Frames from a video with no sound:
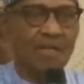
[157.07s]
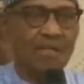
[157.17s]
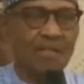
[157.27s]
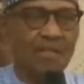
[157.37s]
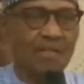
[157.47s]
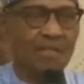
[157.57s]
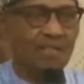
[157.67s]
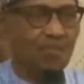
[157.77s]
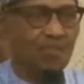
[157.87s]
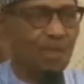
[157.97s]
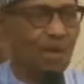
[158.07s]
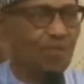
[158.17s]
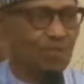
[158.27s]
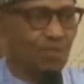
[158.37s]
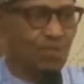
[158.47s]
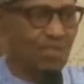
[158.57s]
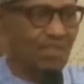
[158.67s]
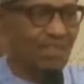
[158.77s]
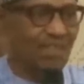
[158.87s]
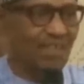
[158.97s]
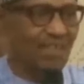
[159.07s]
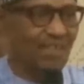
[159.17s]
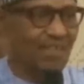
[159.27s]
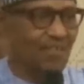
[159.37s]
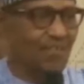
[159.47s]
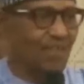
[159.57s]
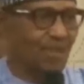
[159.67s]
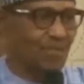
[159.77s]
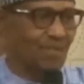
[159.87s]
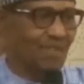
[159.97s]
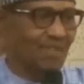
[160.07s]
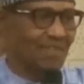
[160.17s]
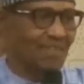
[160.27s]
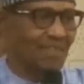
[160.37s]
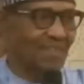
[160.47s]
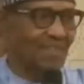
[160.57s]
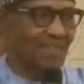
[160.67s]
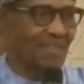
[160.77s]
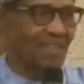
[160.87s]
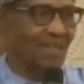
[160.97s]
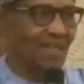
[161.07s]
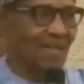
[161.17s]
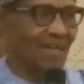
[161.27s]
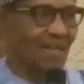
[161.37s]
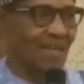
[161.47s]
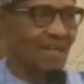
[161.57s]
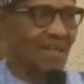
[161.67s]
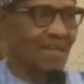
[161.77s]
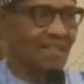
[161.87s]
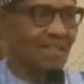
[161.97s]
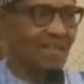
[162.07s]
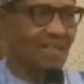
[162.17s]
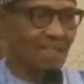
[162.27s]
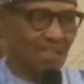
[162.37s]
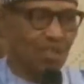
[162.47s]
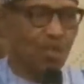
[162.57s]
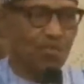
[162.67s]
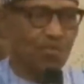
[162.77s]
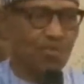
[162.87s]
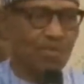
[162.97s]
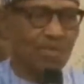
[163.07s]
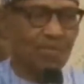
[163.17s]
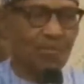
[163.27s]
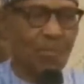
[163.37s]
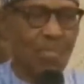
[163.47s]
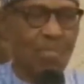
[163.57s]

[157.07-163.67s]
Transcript: an incredible opportunity to serve the country. And I thank God for that.